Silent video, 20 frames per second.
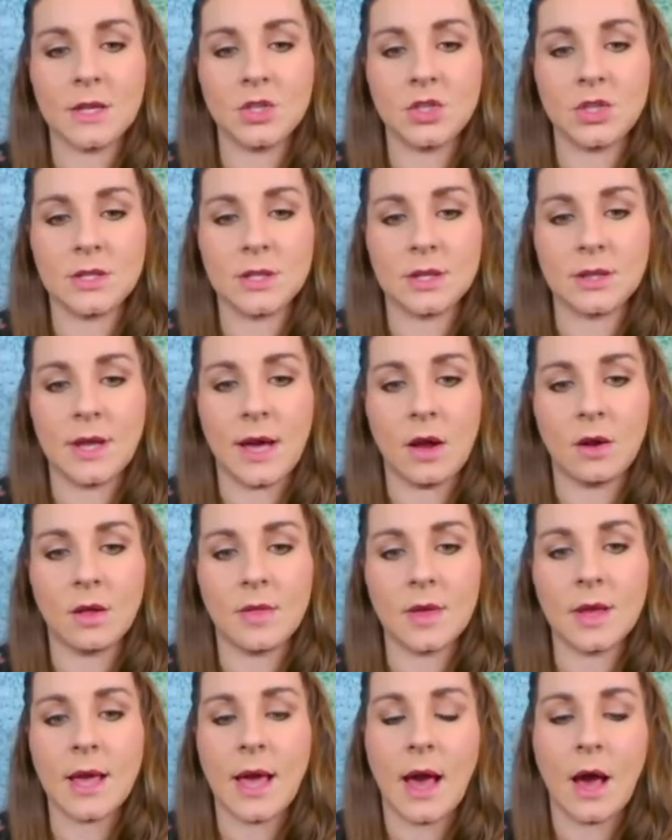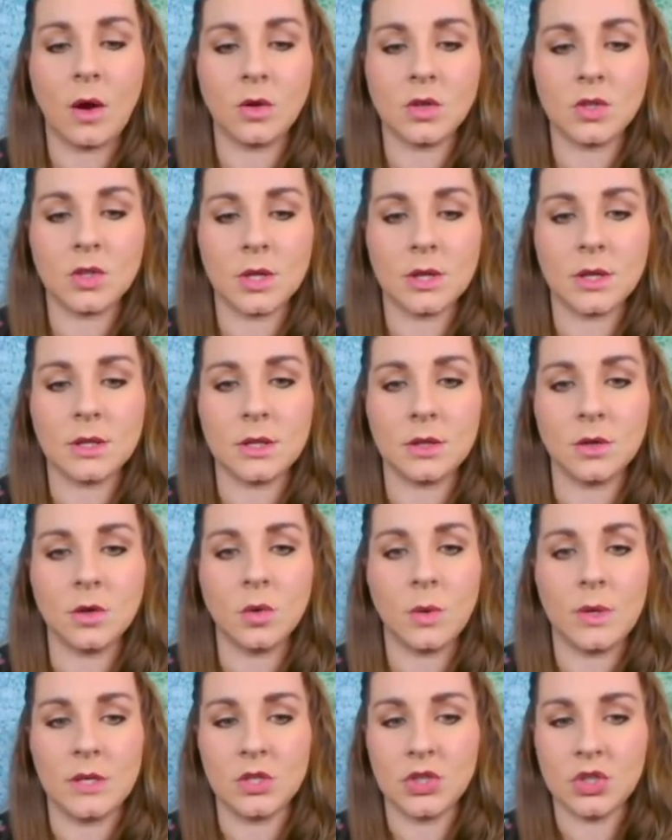She's allowed on the couch like the little
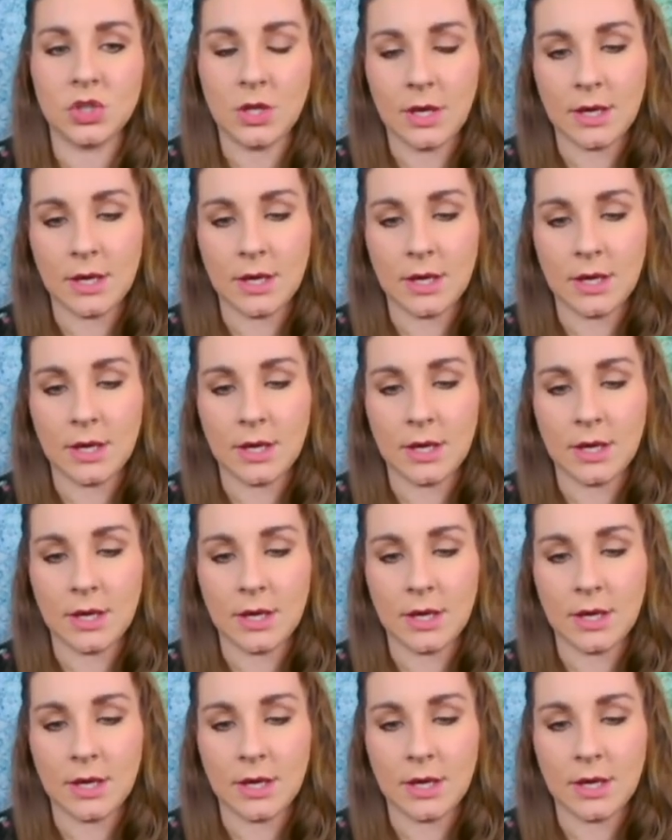queen she